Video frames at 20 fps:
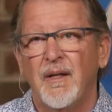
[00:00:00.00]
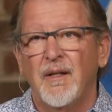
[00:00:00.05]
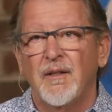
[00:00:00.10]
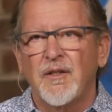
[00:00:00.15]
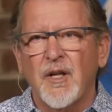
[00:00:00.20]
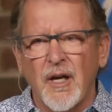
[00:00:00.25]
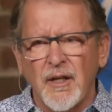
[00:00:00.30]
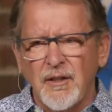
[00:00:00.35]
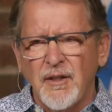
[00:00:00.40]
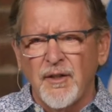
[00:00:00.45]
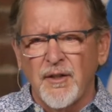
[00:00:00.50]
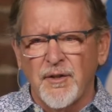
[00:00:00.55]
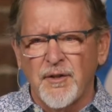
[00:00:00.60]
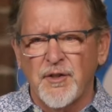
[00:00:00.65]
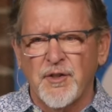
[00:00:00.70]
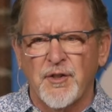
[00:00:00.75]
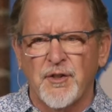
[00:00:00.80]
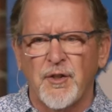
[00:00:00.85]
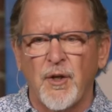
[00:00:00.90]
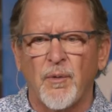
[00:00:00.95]

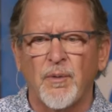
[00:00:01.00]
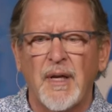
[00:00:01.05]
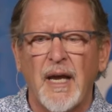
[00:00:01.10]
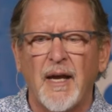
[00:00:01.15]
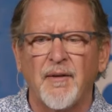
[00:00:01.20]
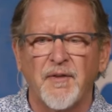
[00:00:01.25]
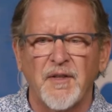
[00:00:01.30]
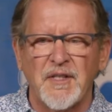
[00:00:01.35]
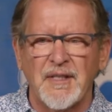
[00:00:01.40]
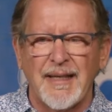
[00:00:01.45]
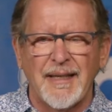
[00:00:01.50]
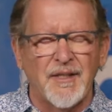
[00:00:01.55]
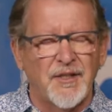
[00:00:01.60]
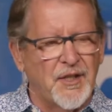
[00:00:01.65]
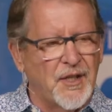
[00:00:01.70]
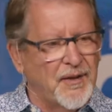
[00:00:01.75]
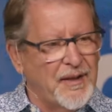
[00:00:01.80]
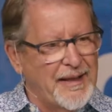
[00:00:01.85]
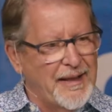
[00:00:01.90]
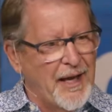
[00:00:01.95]
Toddlers don't have a sense
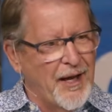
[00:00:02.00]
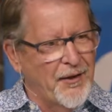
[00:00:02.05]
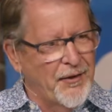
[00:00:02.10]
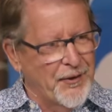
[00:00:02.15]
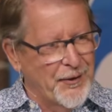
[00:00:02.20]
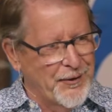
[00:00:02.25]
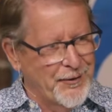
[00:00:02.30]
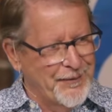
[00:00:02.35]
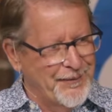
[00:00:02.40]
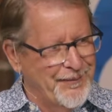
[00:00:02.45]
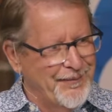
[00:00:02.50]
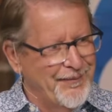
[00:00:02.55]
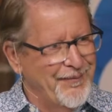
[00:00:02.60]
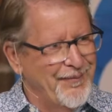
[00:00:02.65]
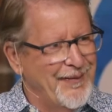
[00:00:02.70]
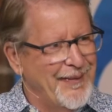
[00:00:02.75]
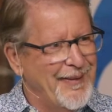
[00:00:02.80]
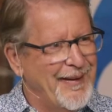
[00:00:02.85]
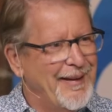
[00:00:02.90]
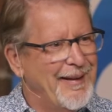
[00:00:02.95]
of the other.
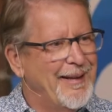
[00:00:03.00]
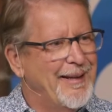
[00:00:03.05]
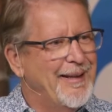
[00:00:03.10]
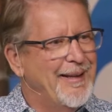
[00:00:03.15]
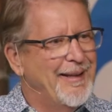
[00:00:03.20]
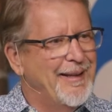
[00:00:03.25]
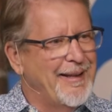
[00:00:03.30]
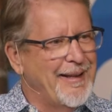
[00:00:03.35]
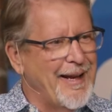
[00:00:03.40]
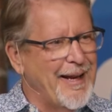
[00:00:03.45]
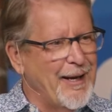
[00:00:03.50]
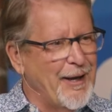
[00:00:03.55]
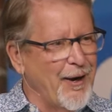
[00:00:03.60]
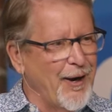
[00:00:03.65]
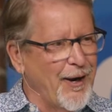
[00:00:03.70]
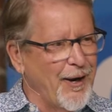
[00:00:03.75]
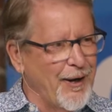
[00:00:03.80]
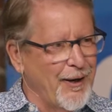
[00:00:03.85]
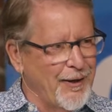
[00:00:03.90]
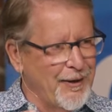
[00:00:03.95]
They
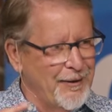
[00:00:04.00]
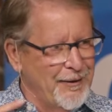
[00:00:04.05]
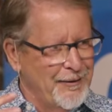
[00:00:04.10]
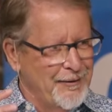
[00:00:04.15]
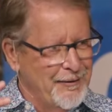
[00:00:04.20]
are